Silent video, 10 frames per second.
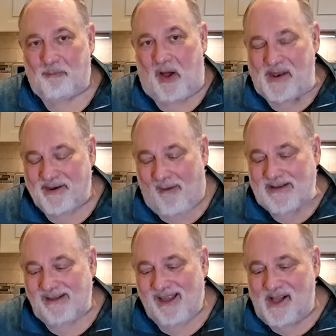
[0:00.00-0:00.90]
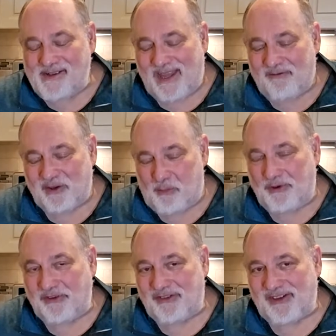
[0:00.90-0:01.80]
but if you
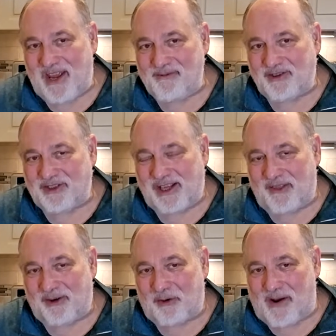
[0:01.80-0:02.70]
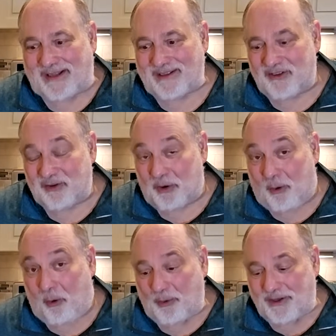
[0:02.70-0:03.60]
put the sandwich together correctly, it's going to
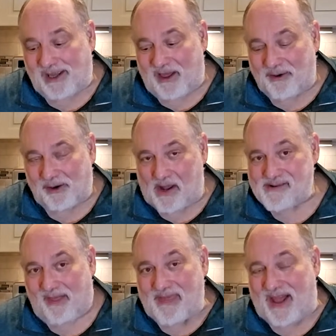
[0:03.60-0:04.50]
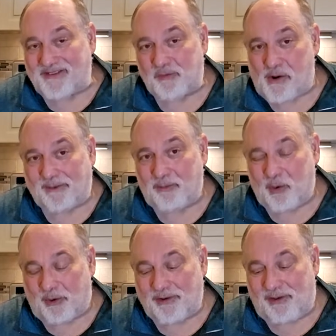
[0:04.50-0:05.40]
hold together, and that's one
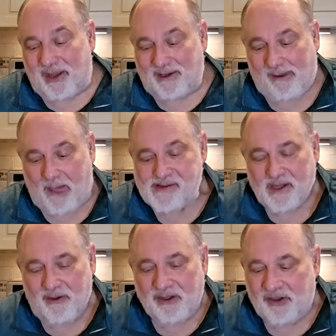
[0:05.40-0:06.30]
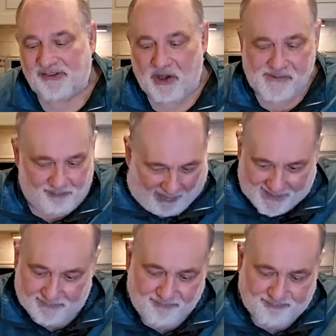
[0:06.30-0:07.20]
important thing. So
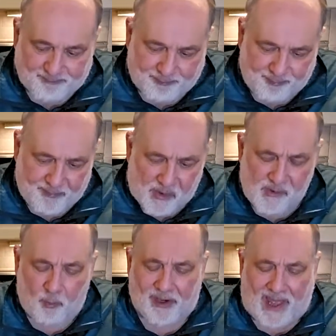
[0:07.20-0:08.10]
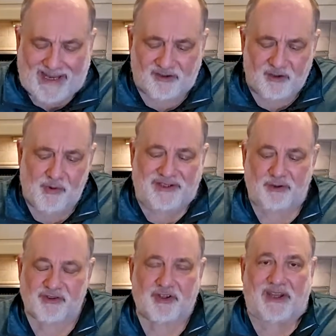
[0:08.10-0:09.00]
what I do
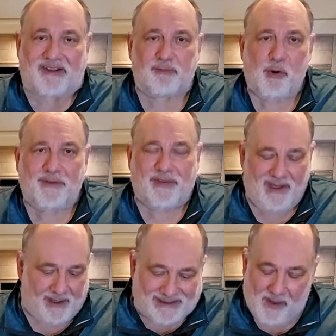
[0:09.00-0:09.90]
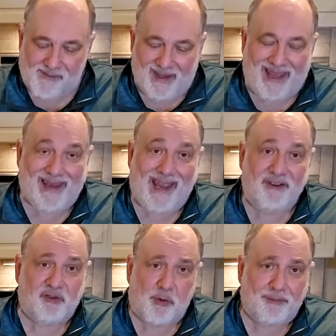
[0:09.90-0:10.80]
usually is put the
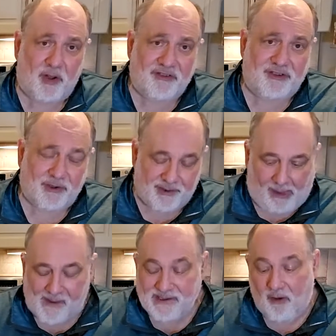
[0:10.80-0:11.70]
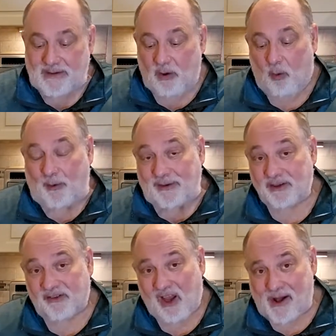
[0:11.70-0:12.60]
mayonnaise or mustard on
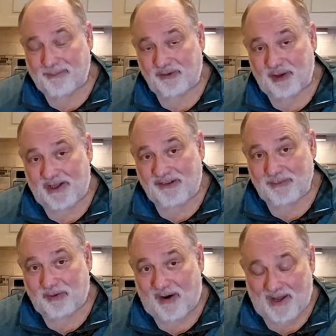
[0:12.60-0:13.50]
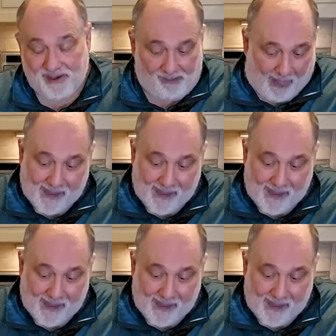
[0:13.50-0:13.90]
the top slice of bread.